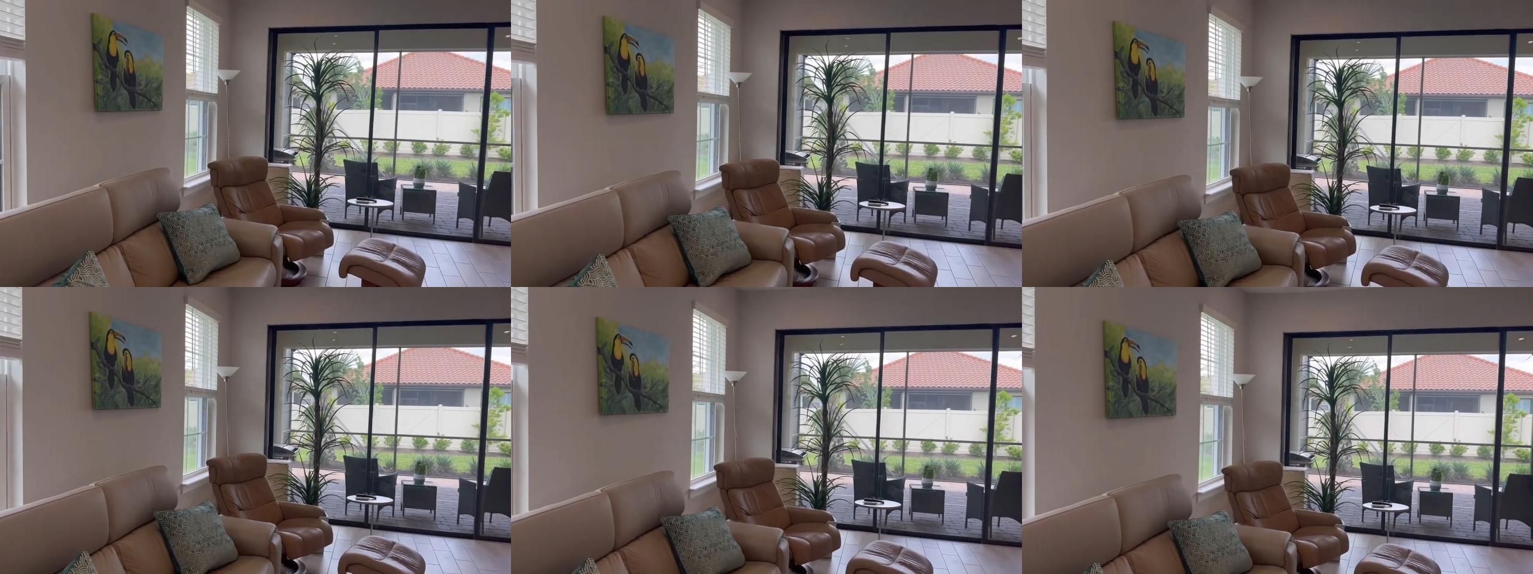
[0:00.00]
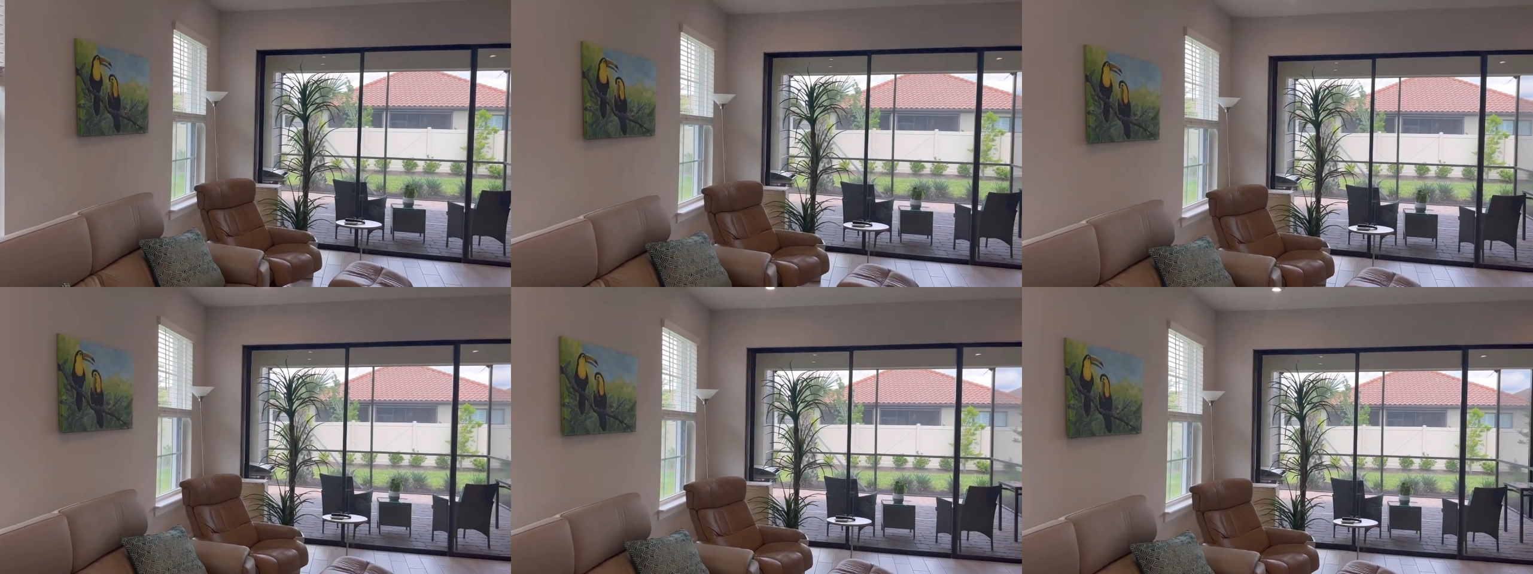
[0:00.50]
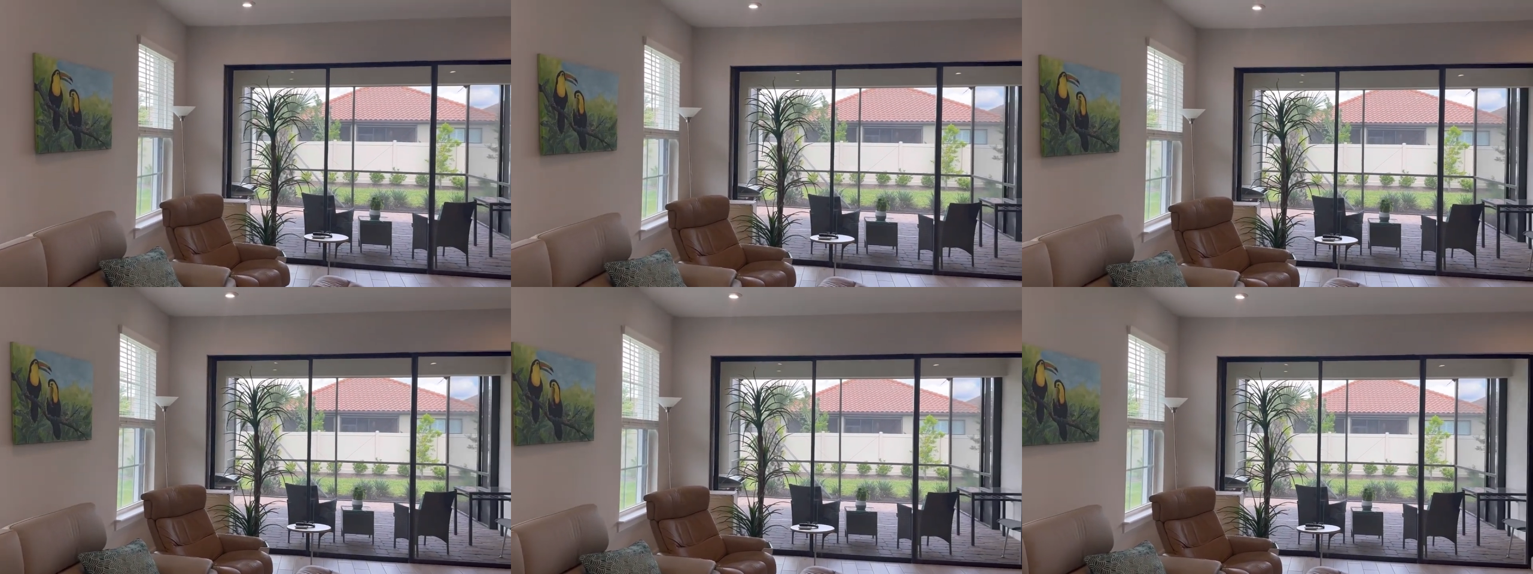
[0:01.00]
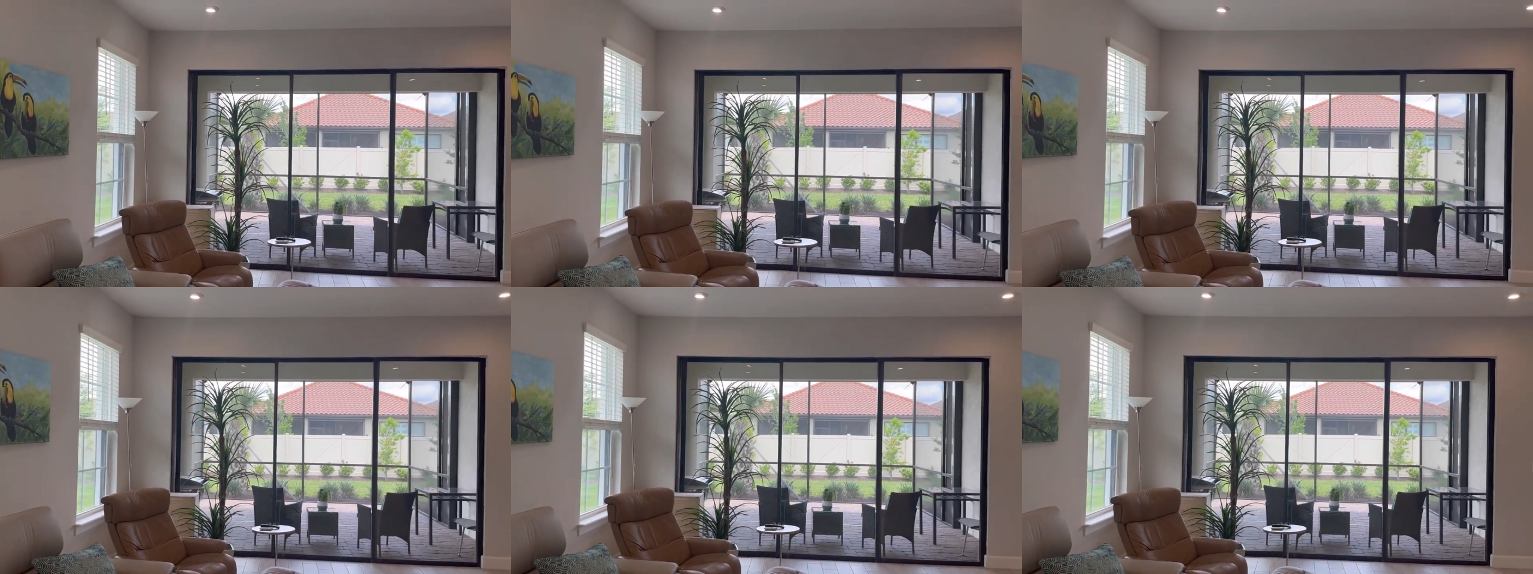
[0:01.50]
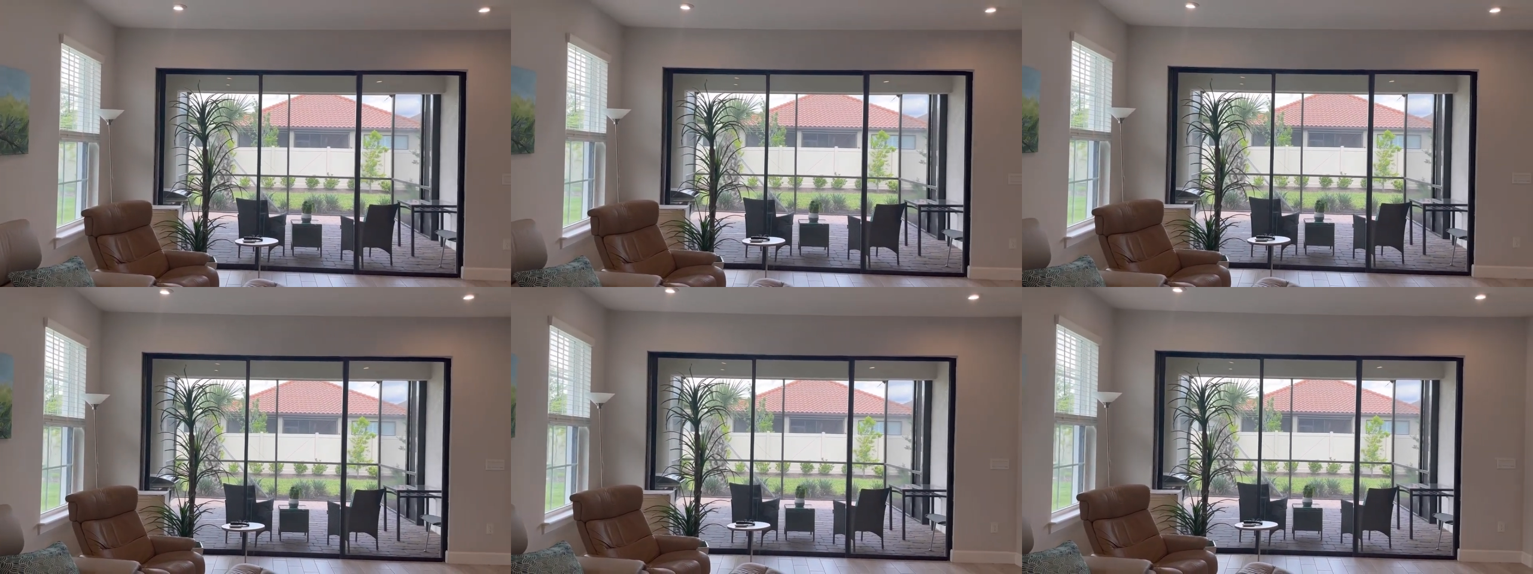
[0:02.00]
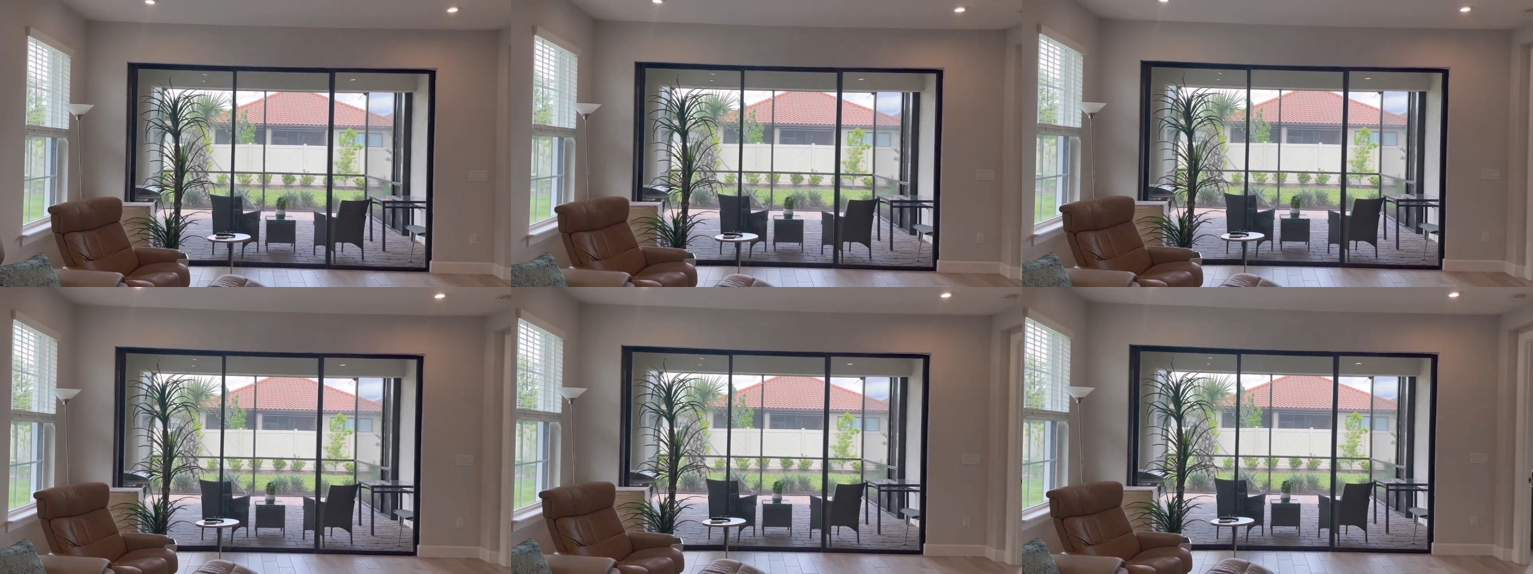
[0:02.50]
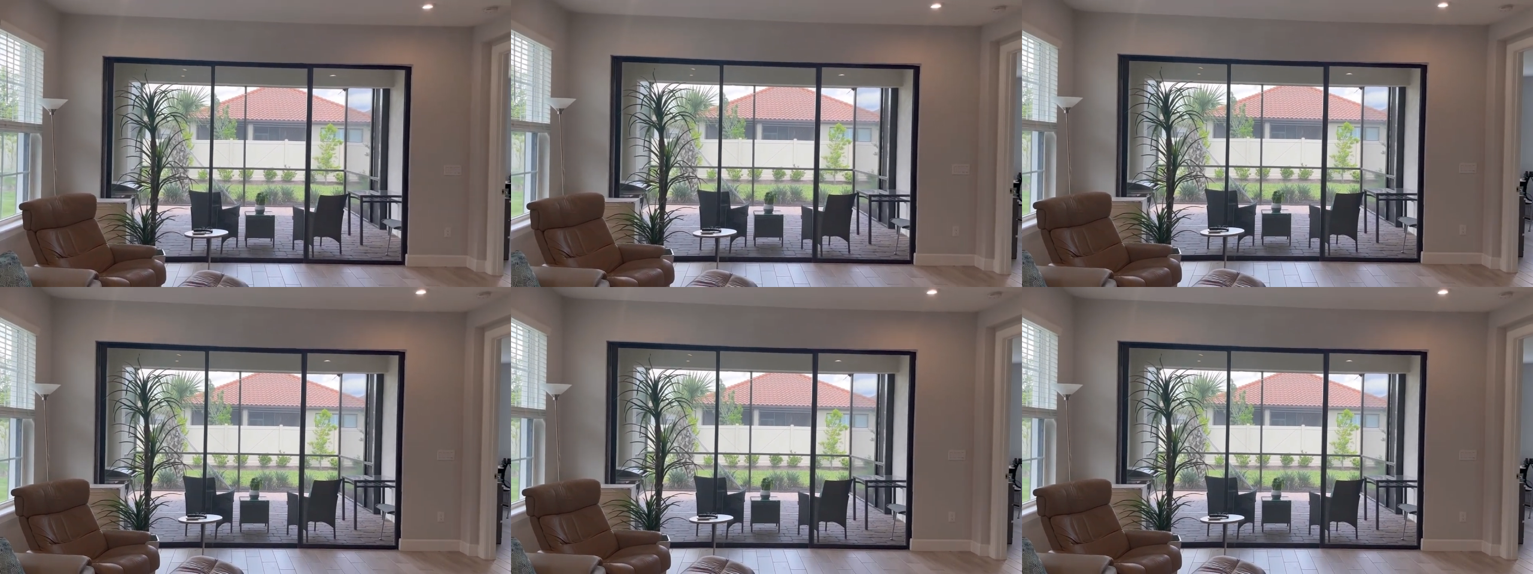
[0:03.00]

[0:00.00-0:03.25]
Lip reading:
No face is visible, so there are no lips to read.